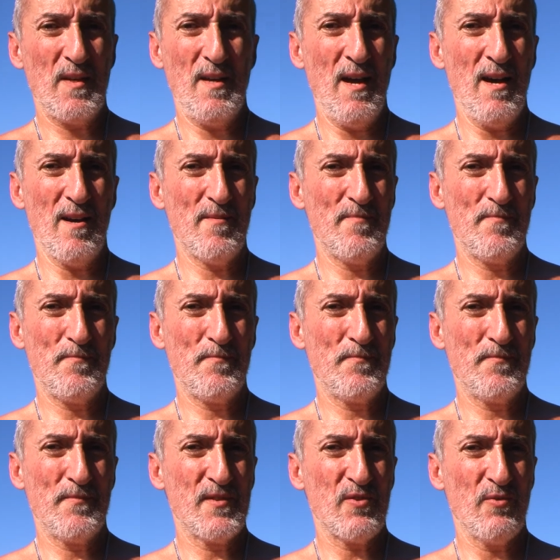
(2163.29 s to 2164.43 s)
Yeah,
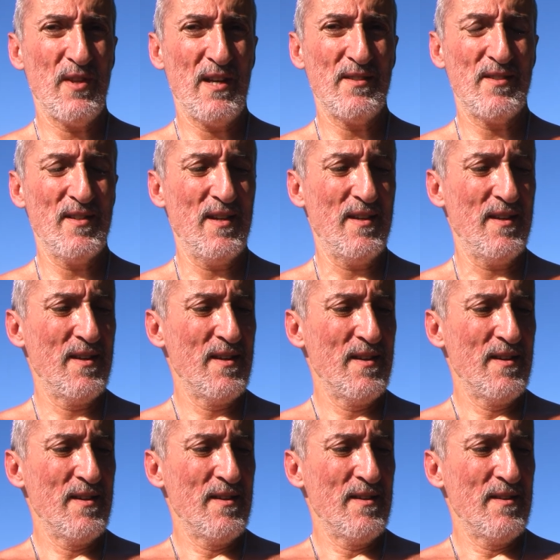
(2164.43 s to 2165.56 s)
so that's it.
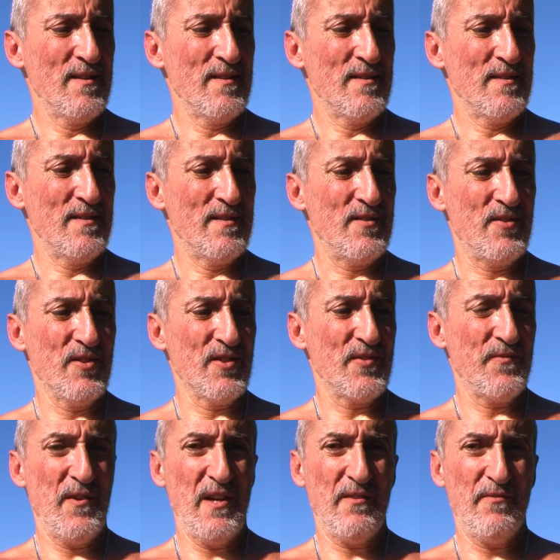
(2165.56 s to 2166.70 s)
It's just
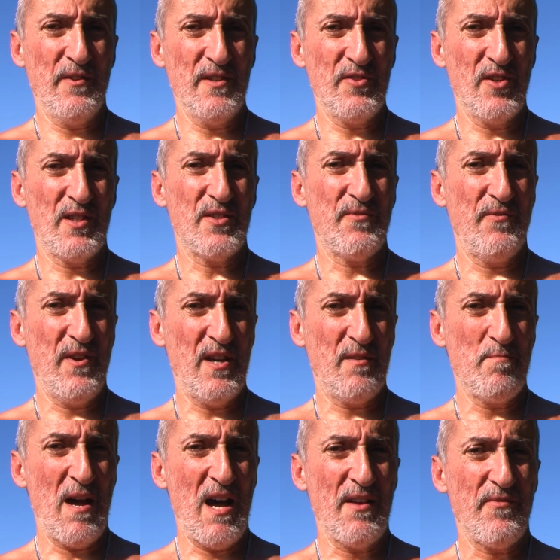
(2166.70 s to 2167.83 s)
fake physics, fake
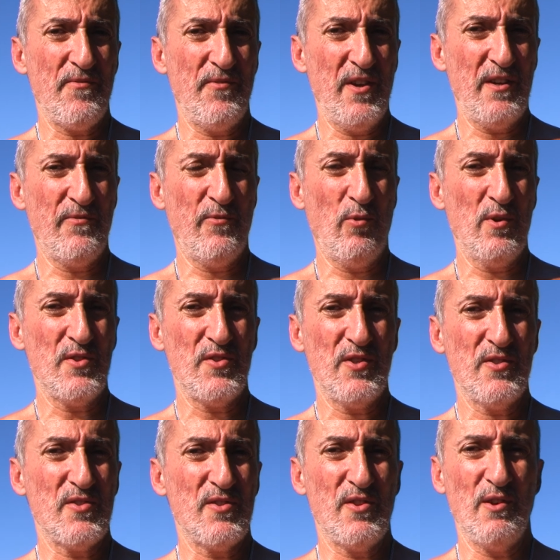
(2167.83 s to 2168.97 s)
math, fake
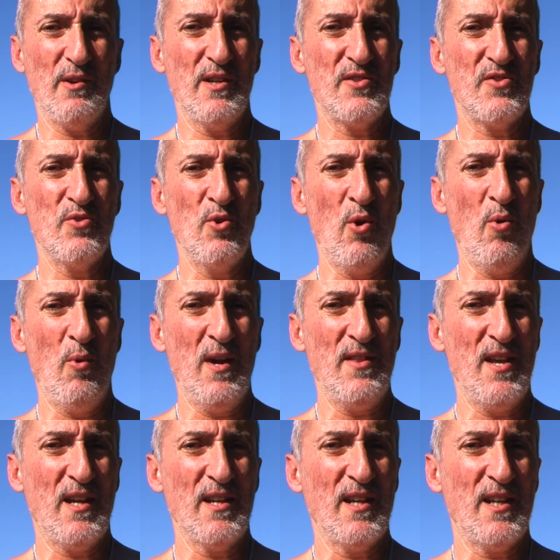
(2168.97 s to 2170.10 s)
forces. There is no way
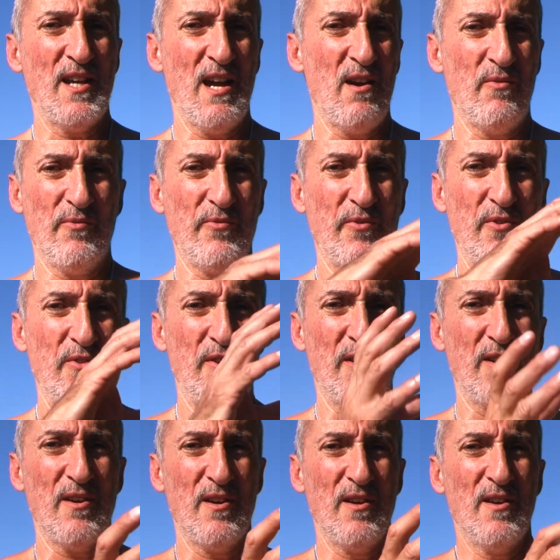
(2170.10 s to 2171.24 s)
they can account for
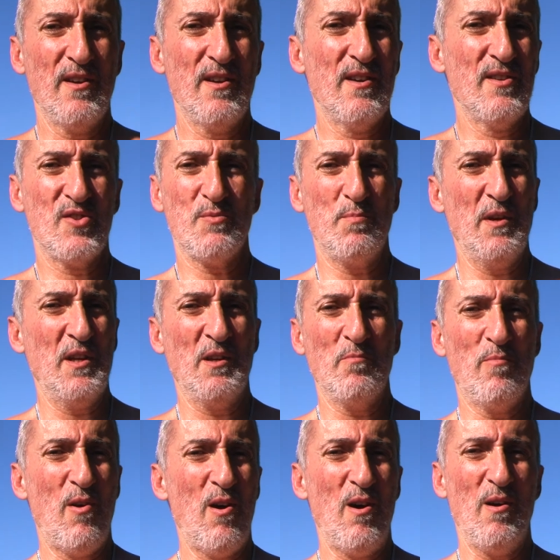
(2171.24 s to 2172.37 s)
their spinning
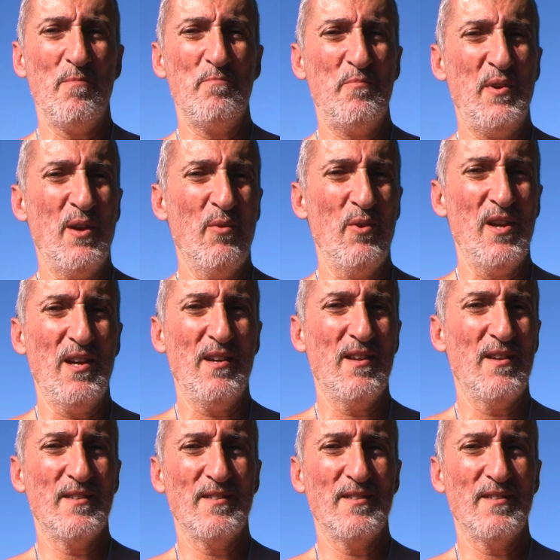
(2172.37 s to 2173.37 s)
ball, period.